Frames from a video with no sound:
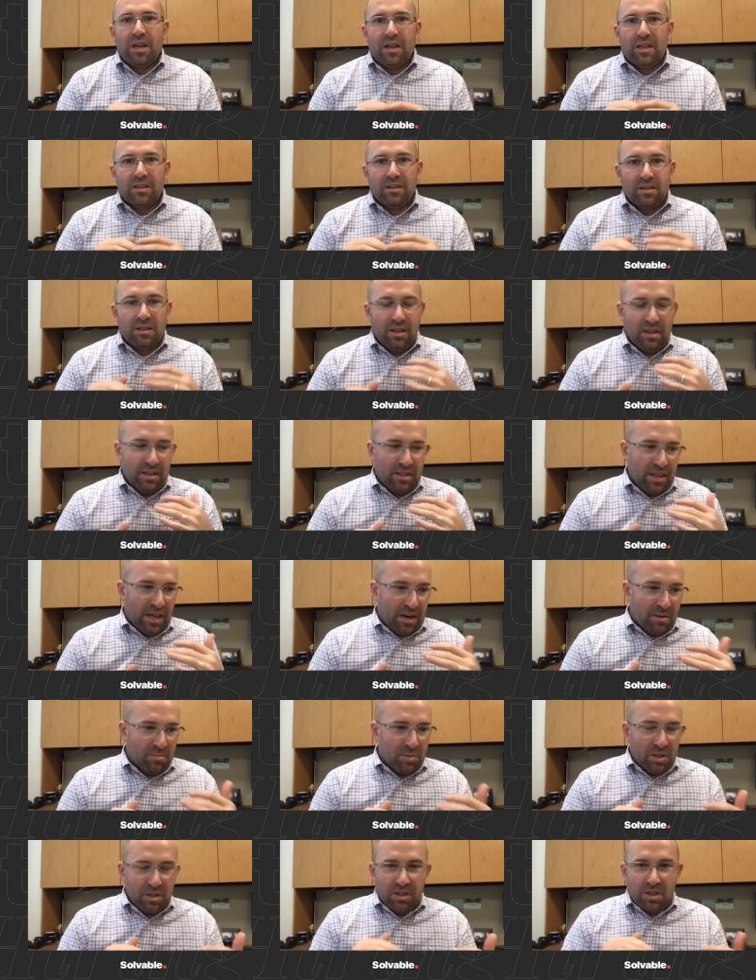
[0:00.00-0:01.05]
And that
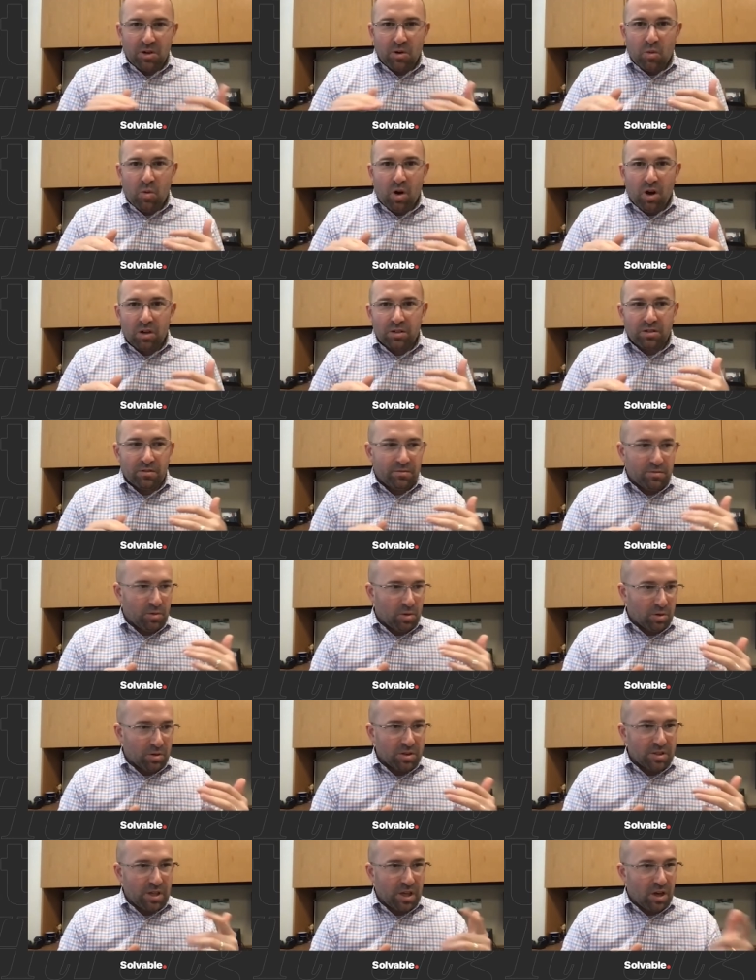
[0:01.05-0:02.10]
ability to walk the
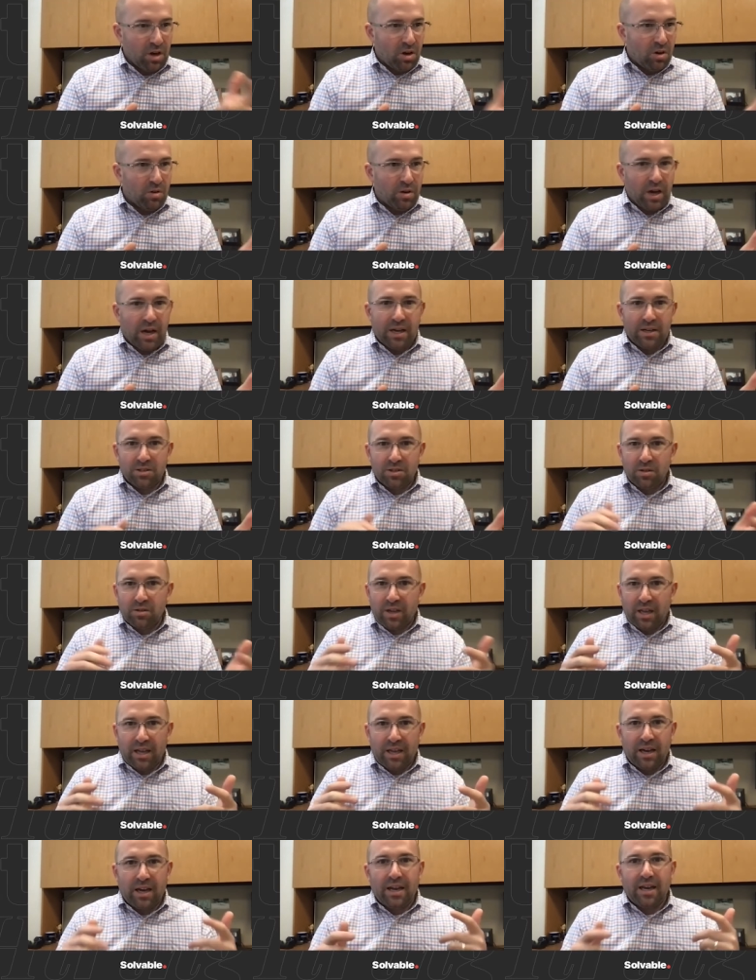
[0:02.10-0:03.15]
floor and say, oh gosh,
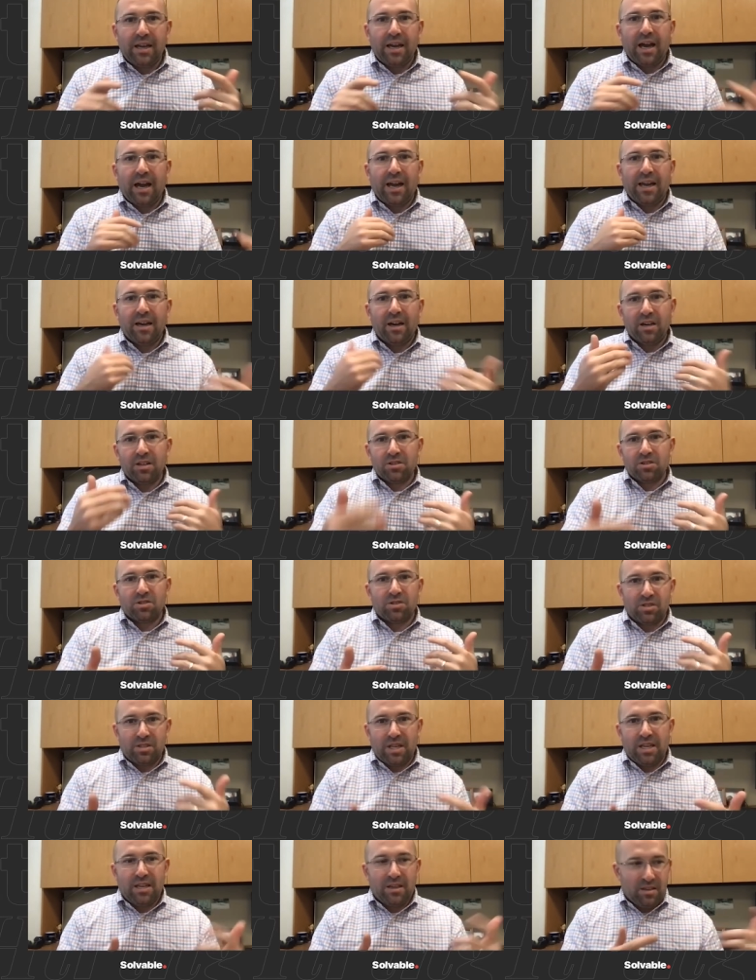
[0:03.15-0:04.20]
okay, I
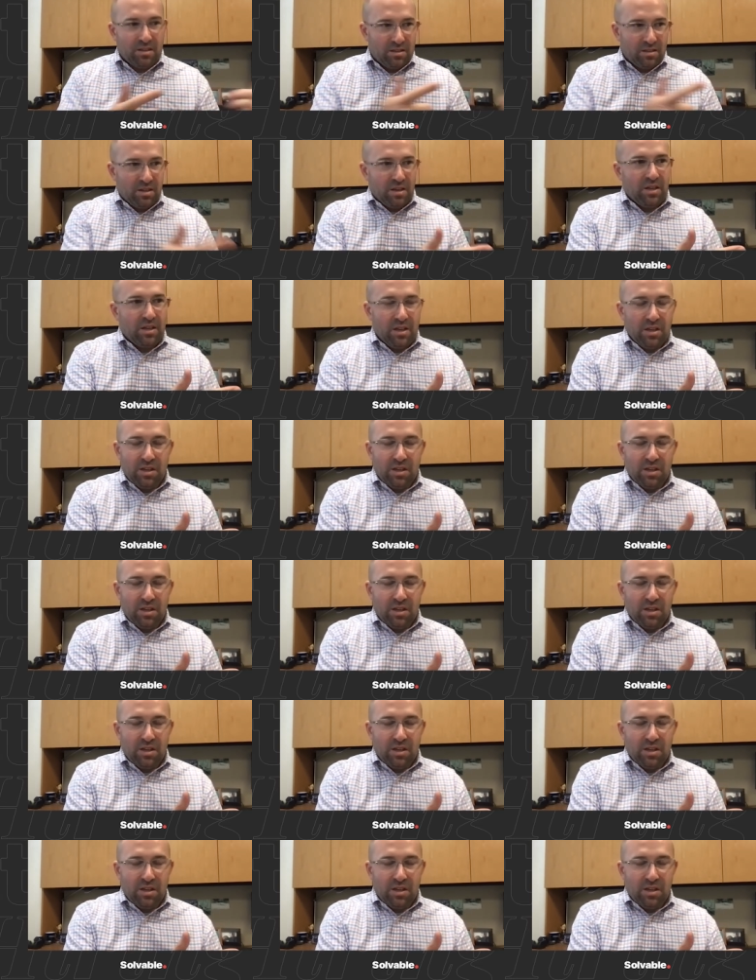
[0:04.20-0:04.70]
understand,